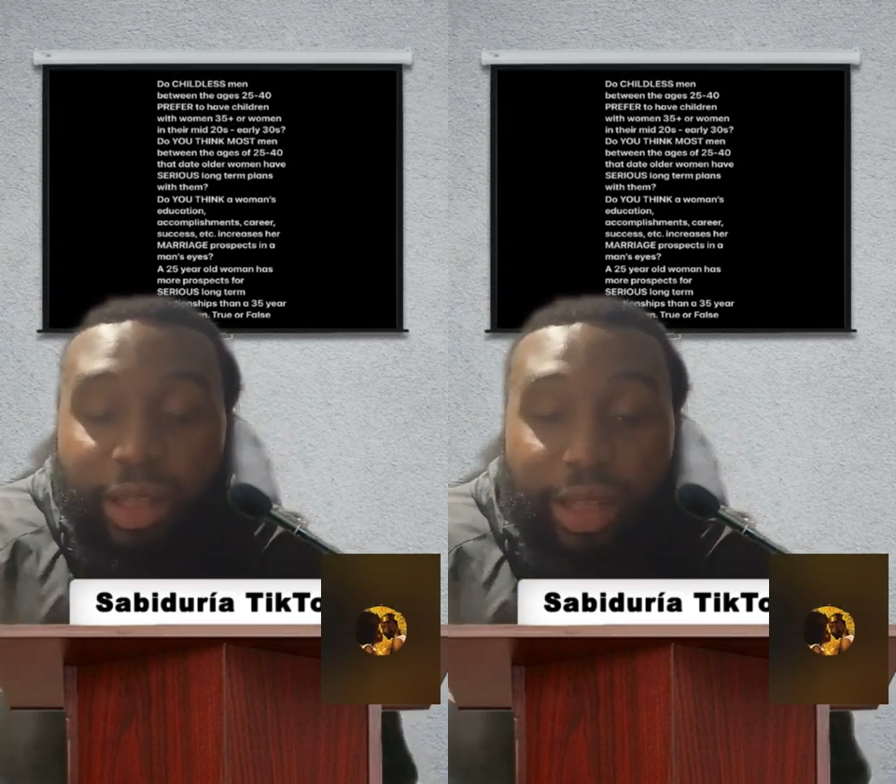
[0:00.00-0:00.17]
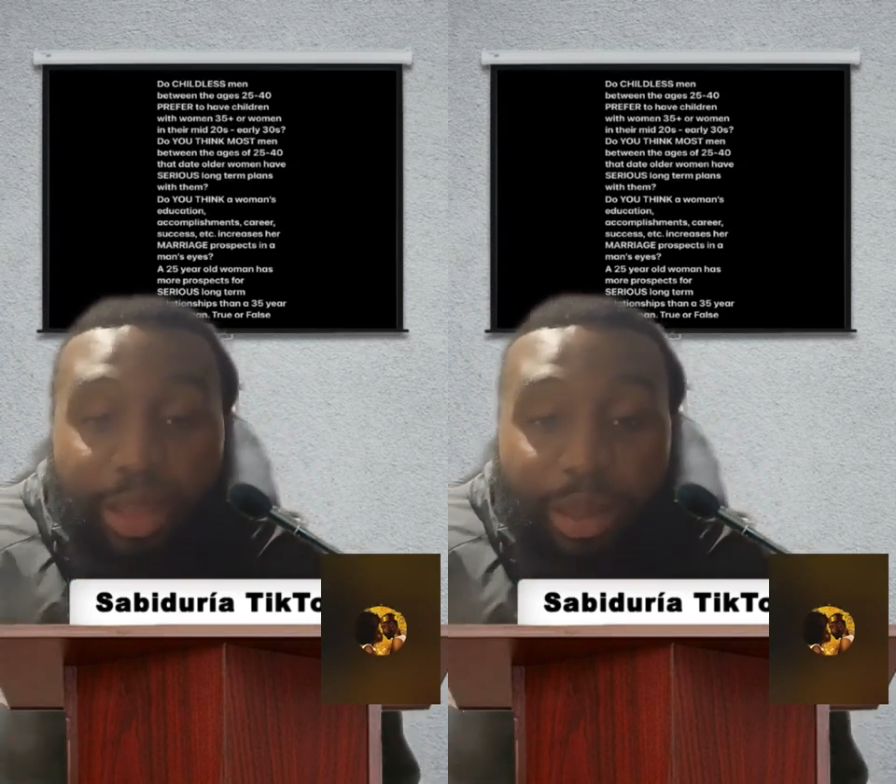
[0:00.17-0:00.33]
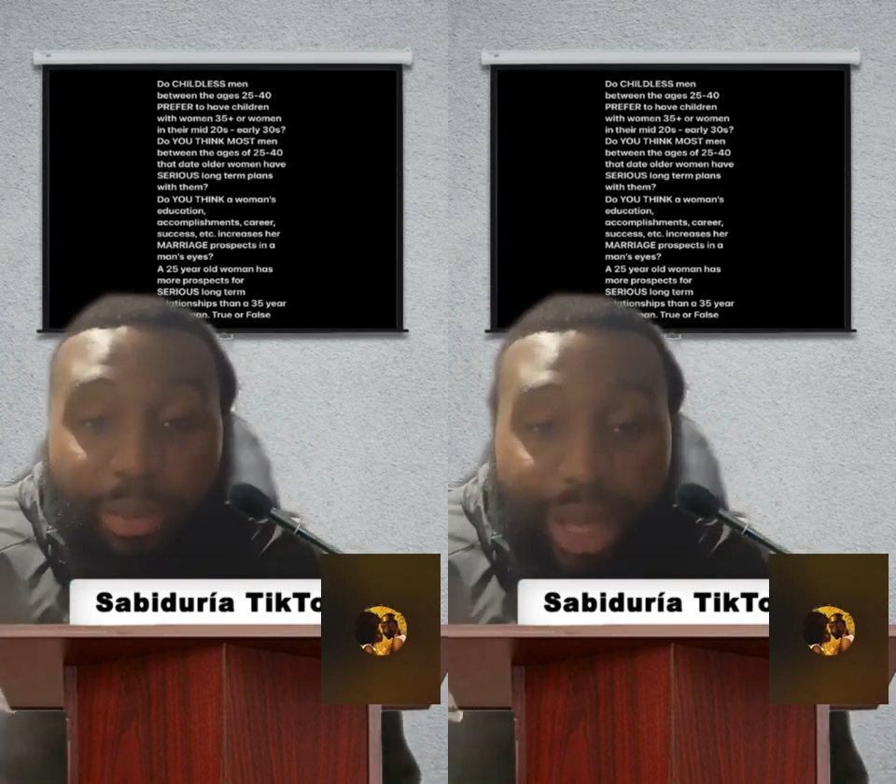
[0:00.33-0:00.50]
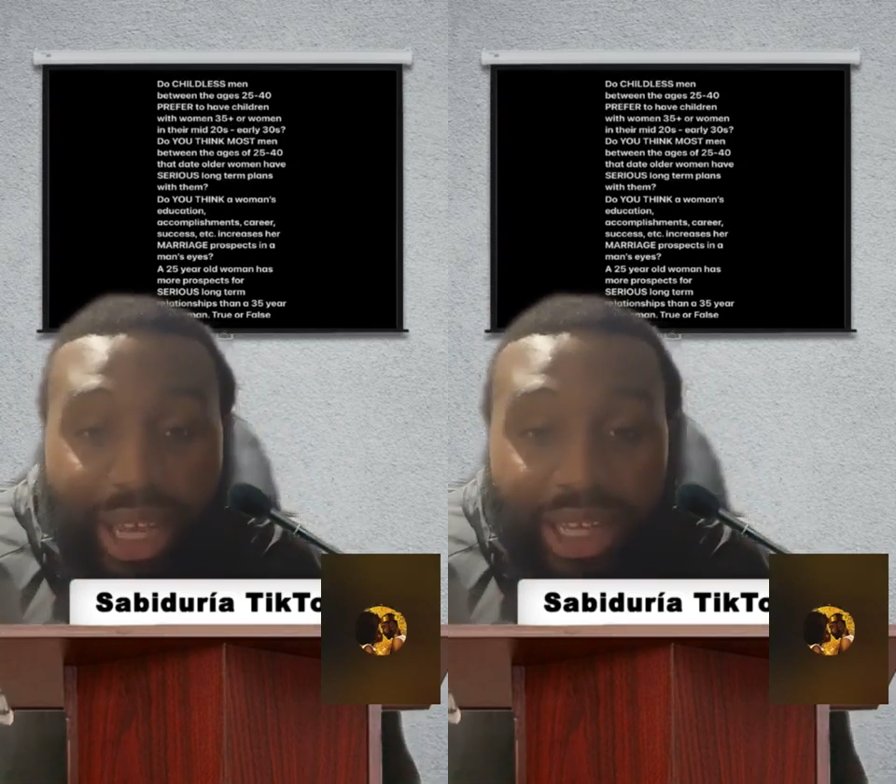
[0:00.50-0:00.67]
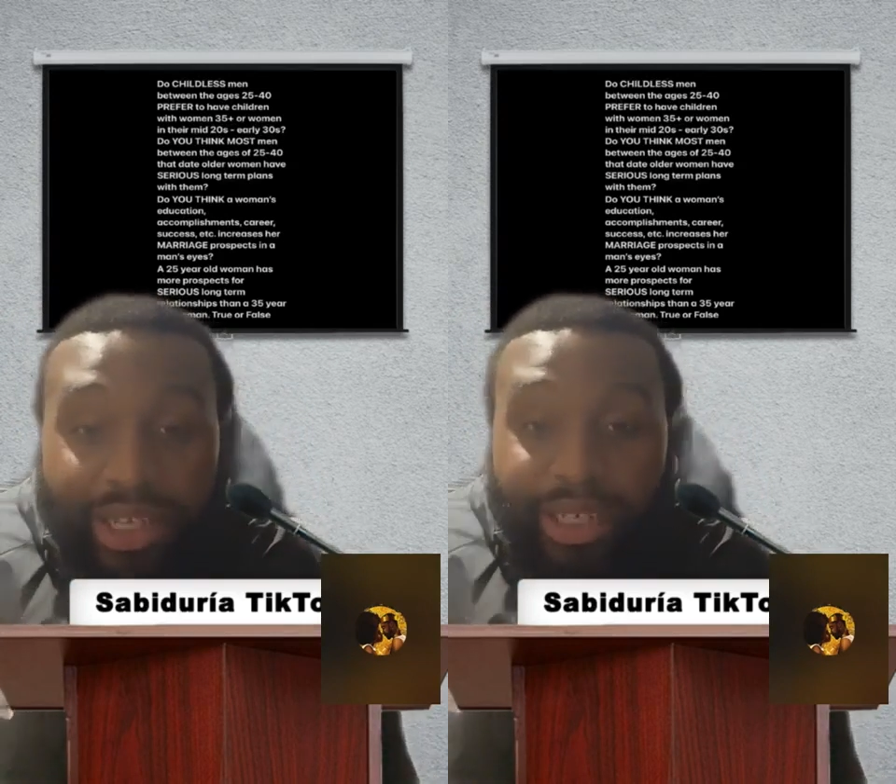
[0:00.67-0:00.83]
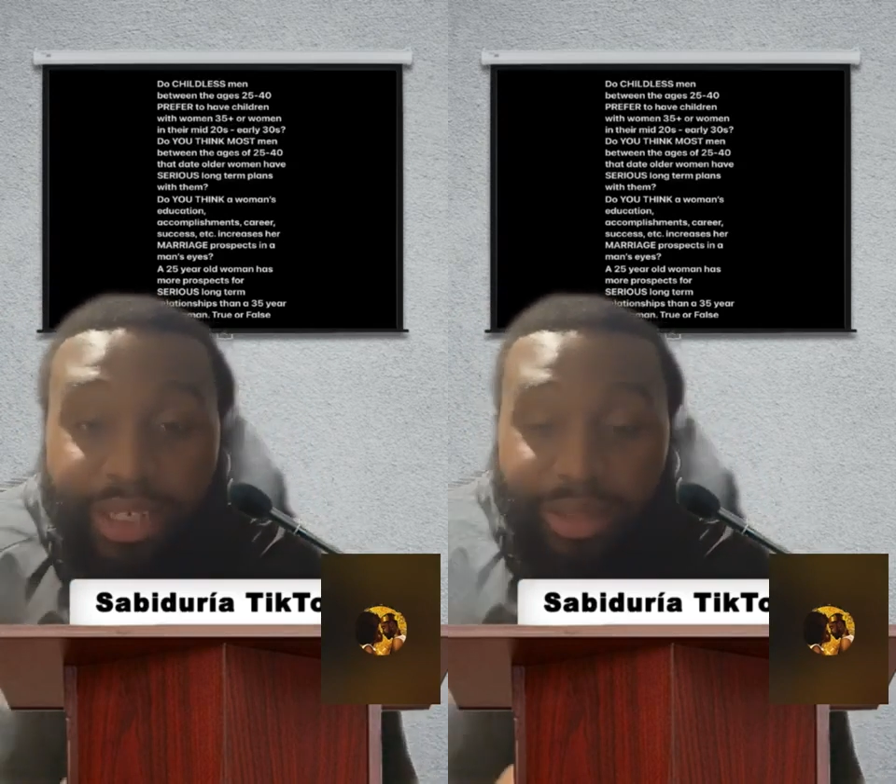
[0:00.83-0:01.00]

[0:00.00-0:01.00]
the man,